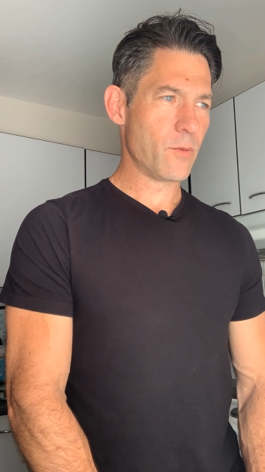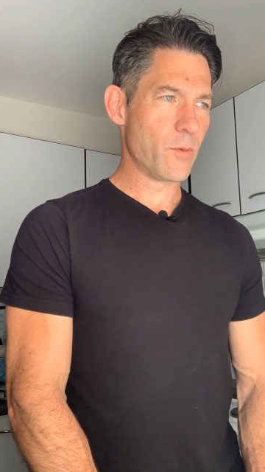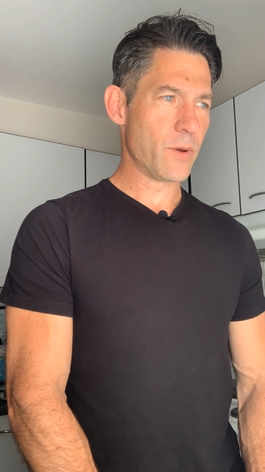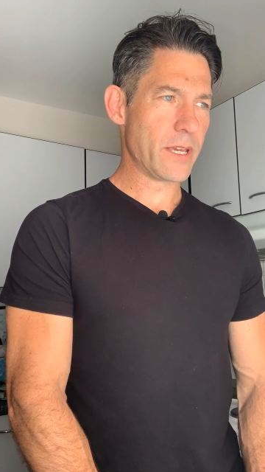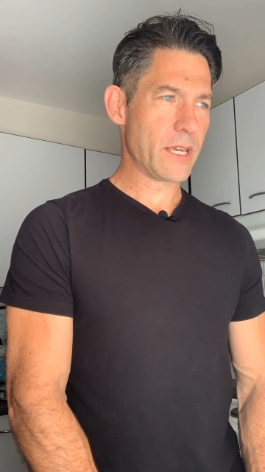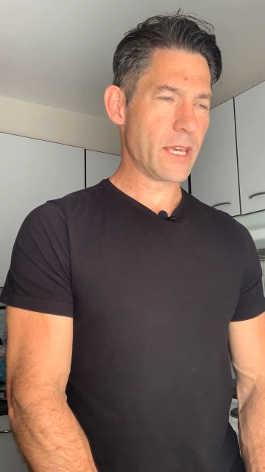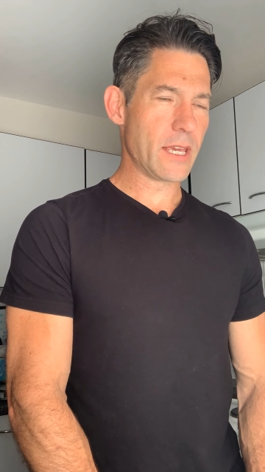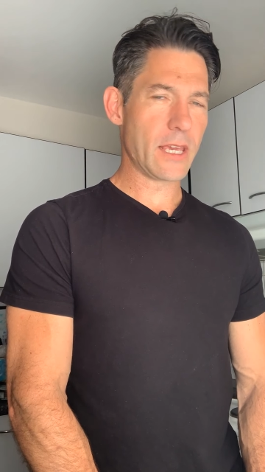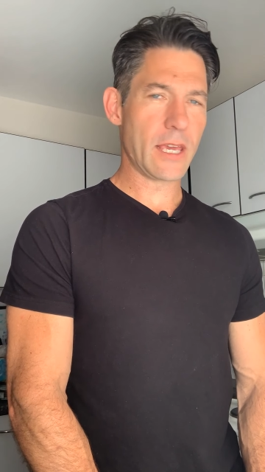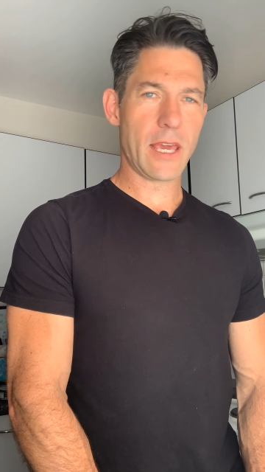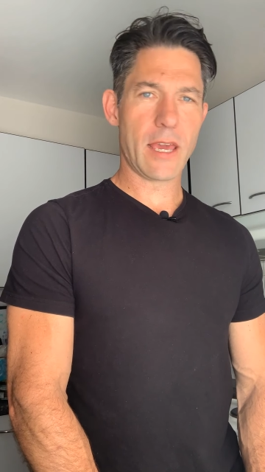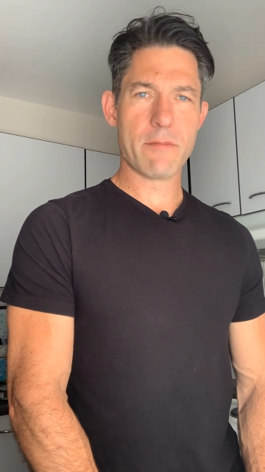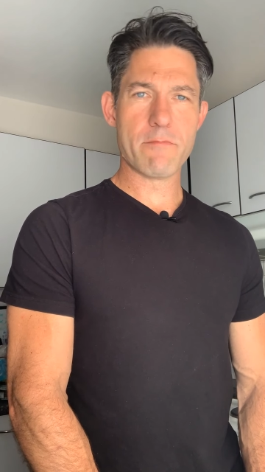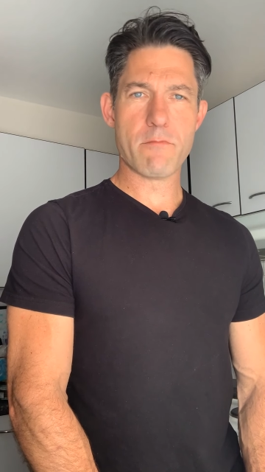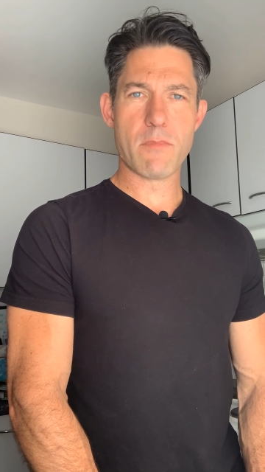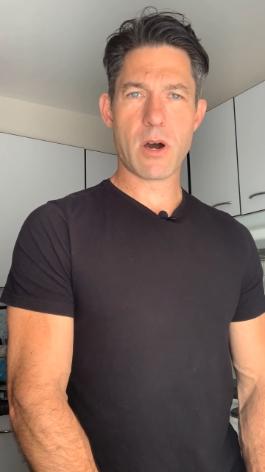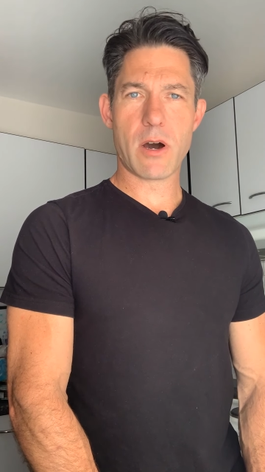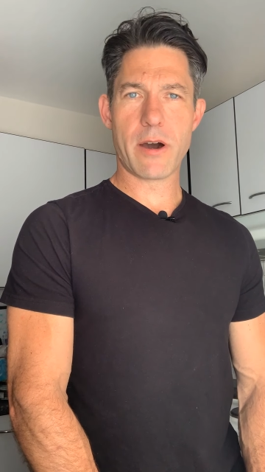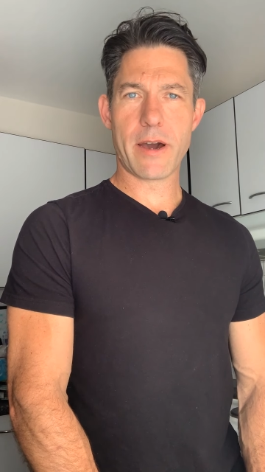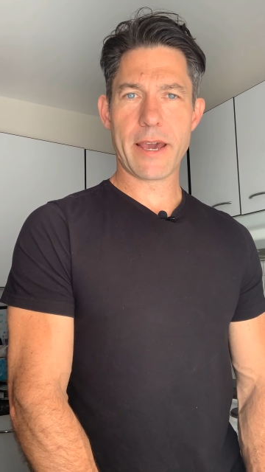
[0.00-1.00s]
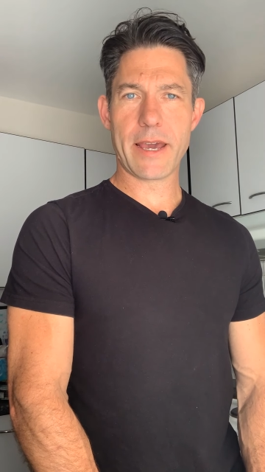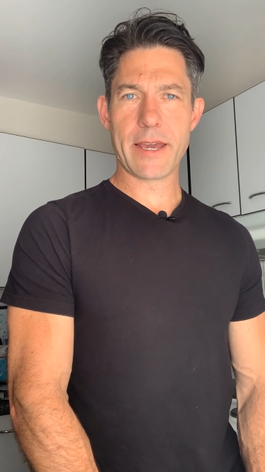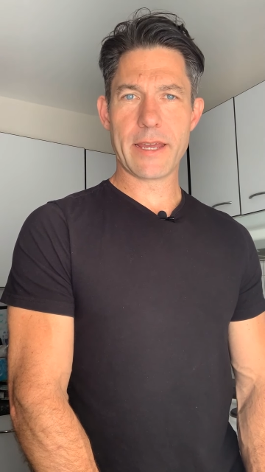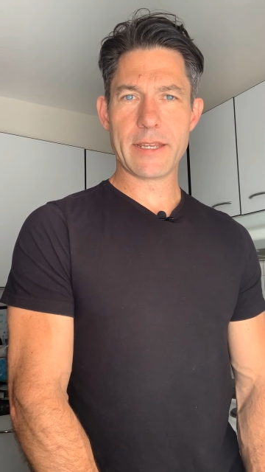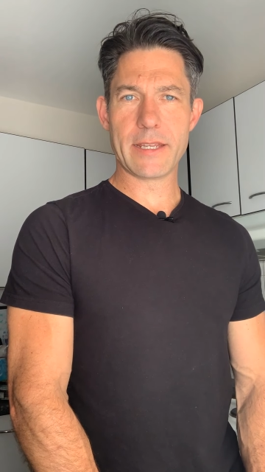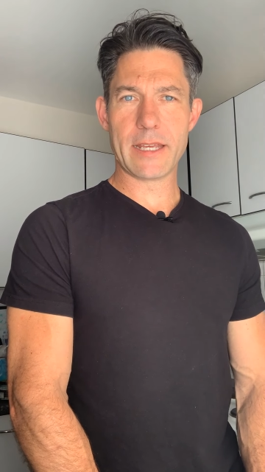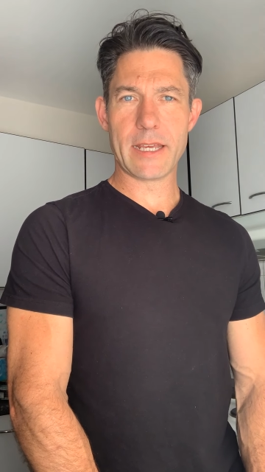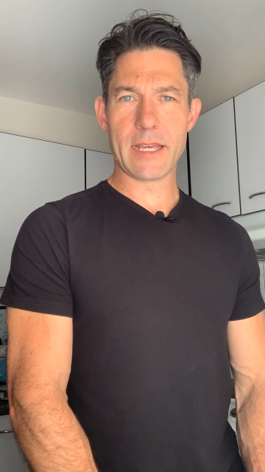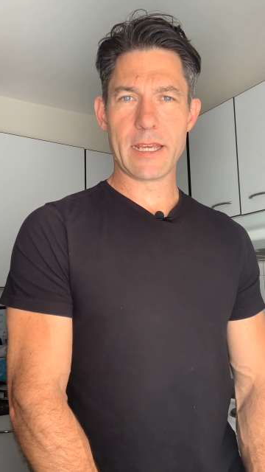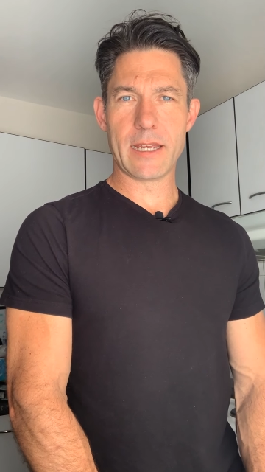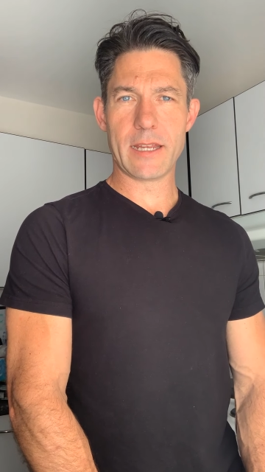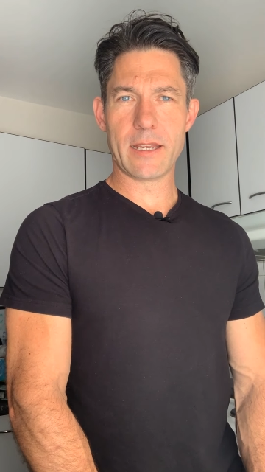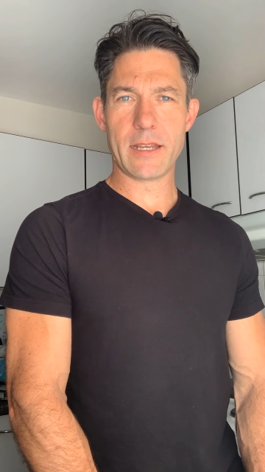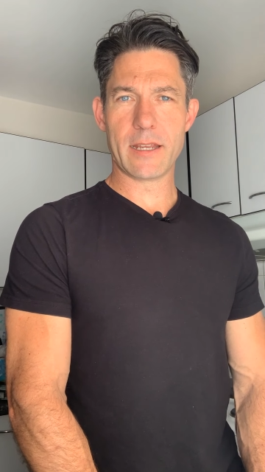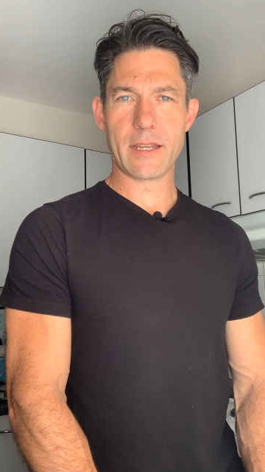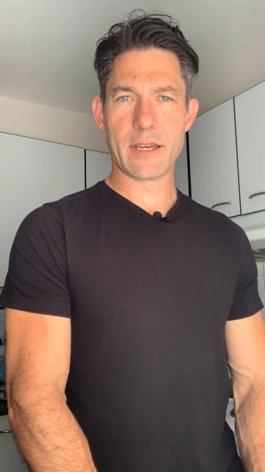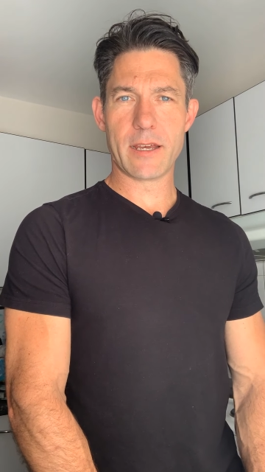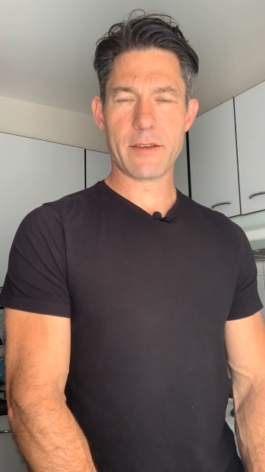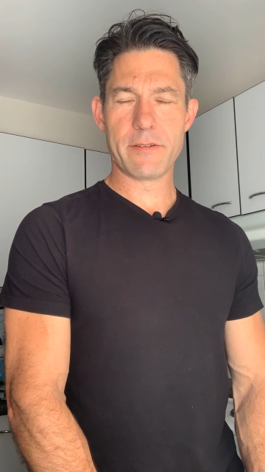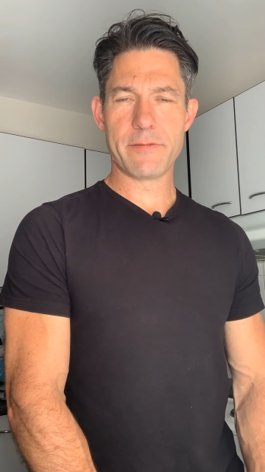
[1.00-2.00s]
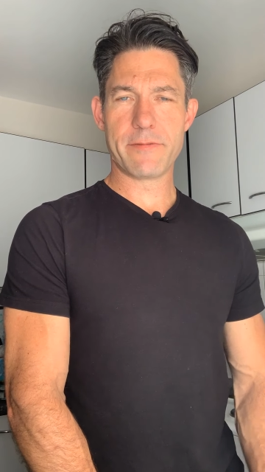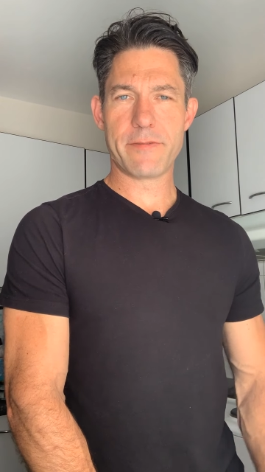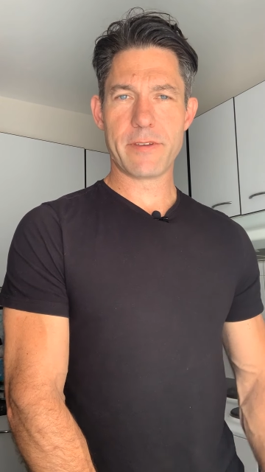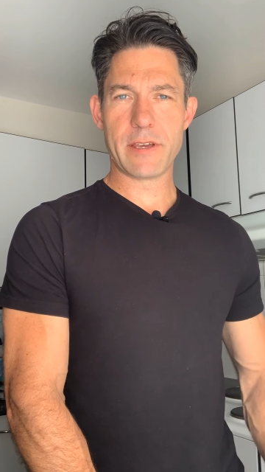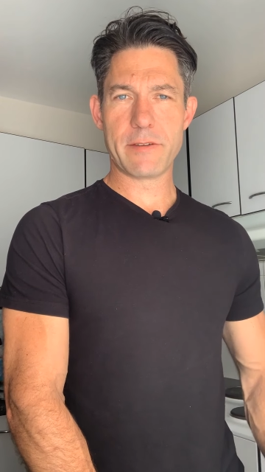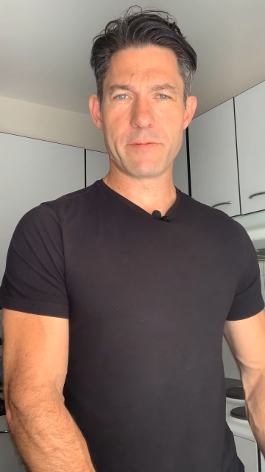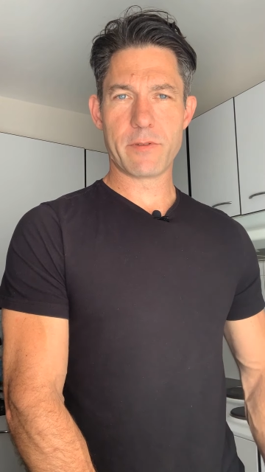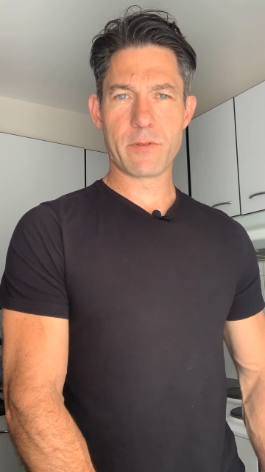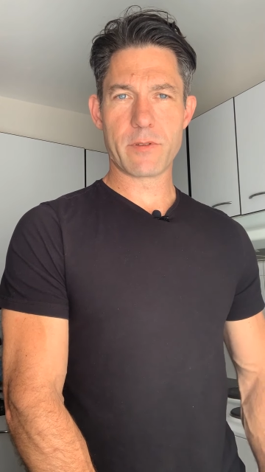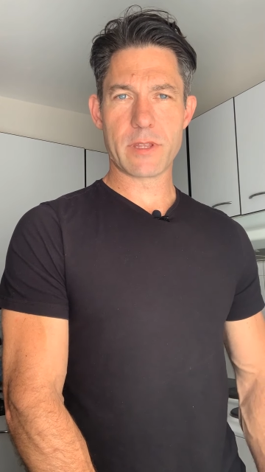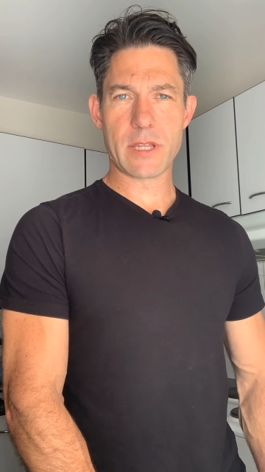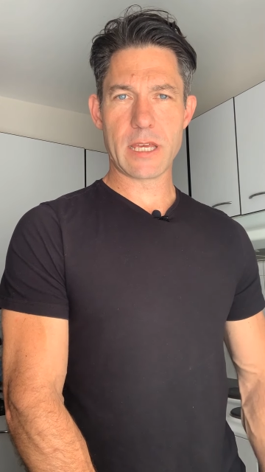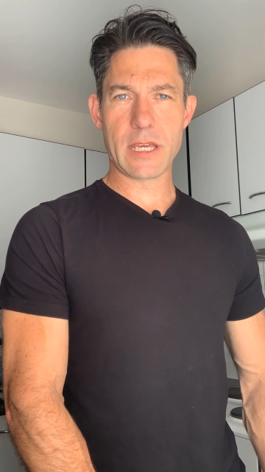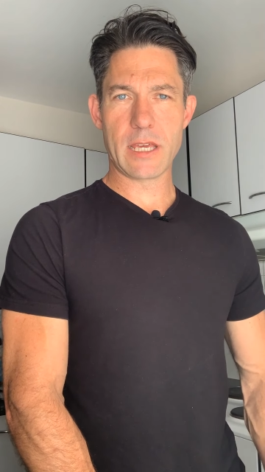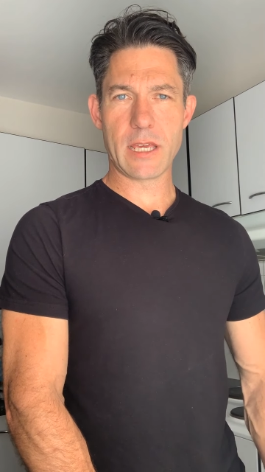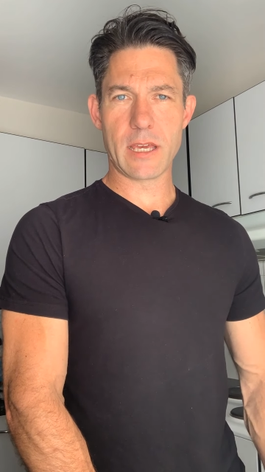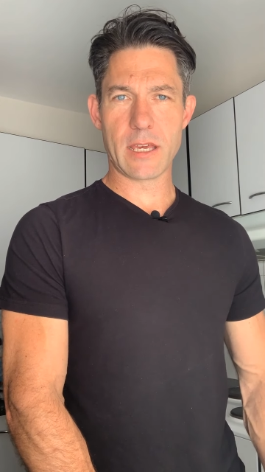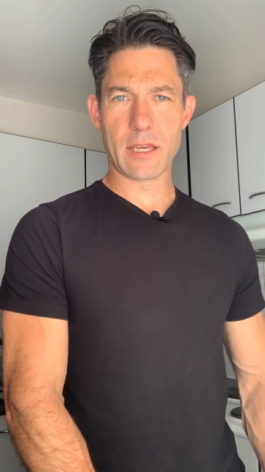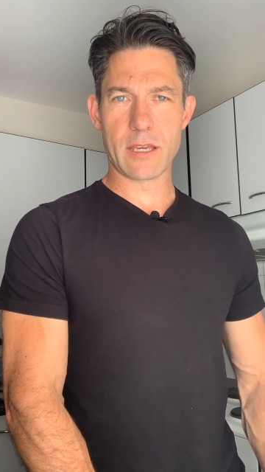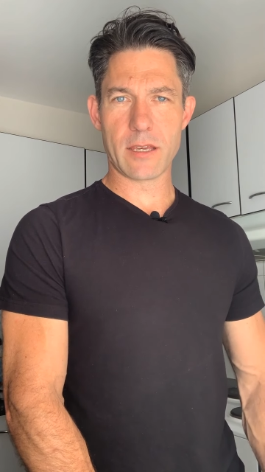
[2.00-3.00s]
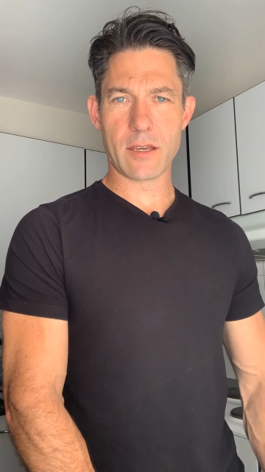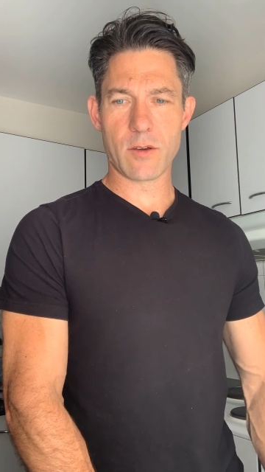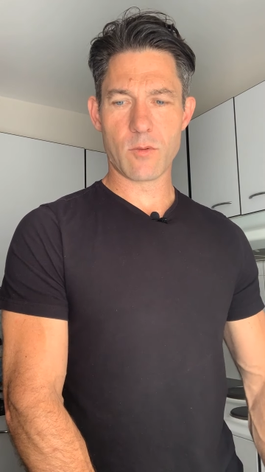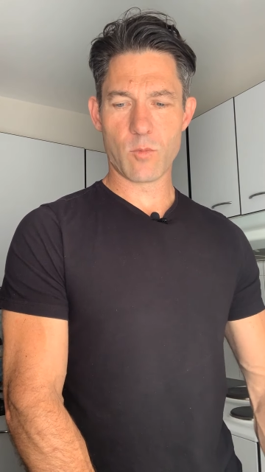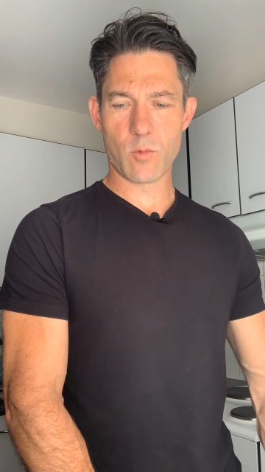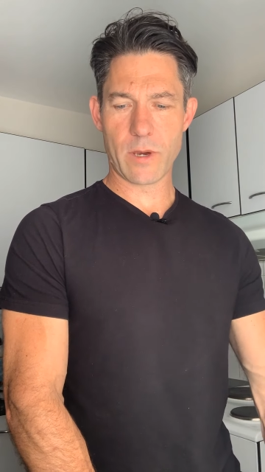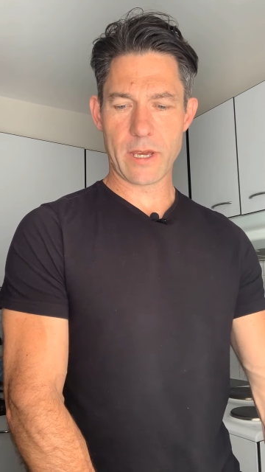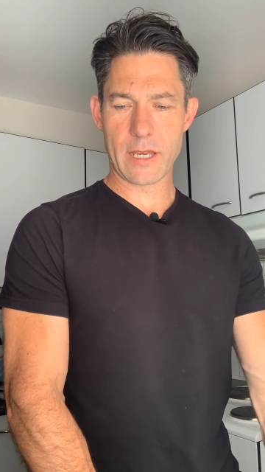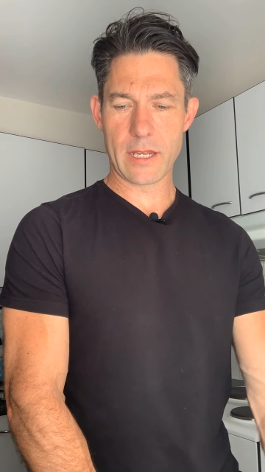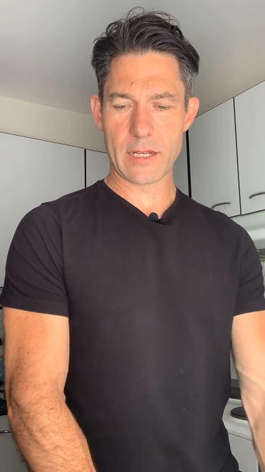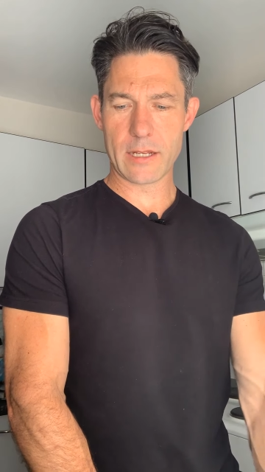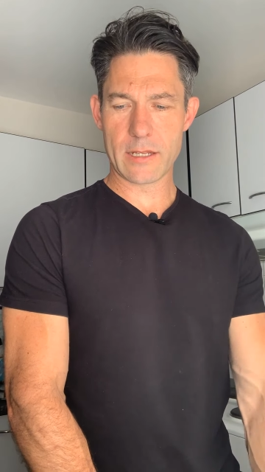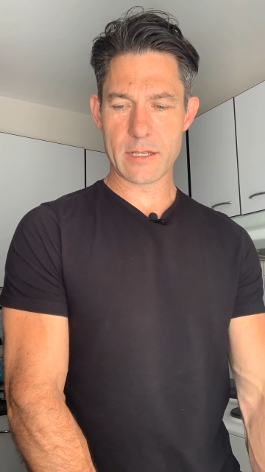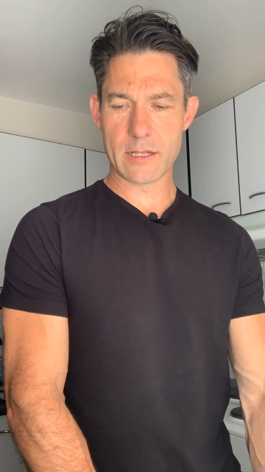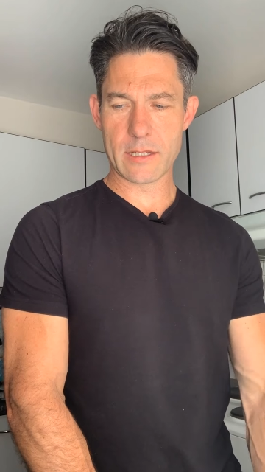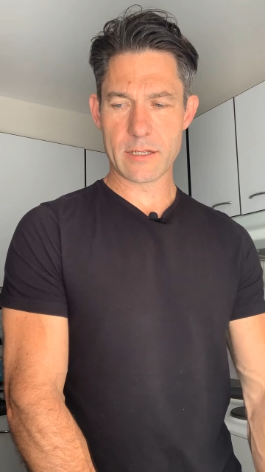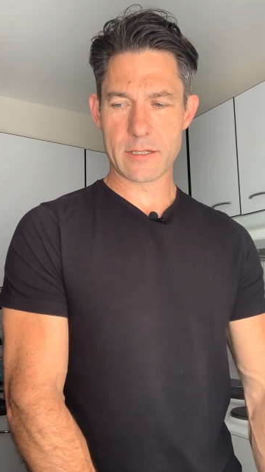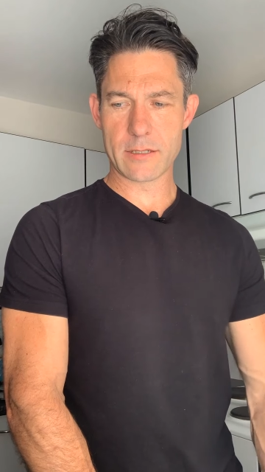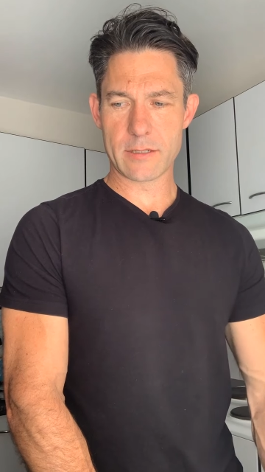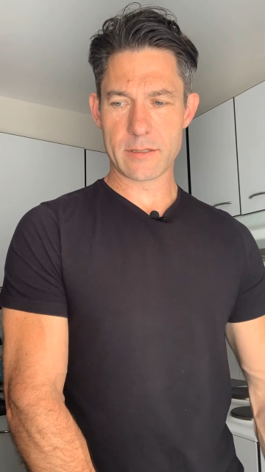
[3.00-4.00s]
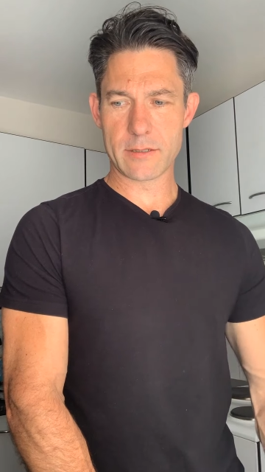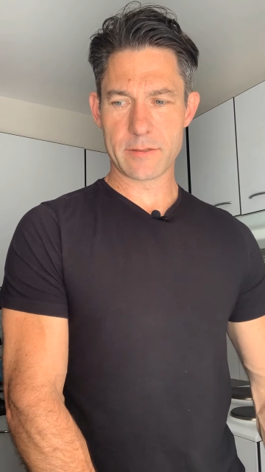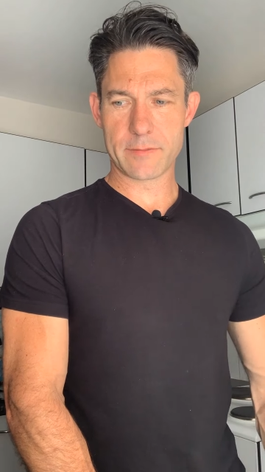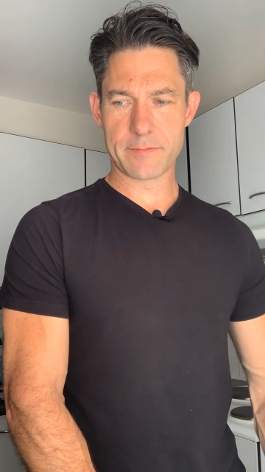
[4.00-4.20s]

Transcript: we can get mired in fearful thinking when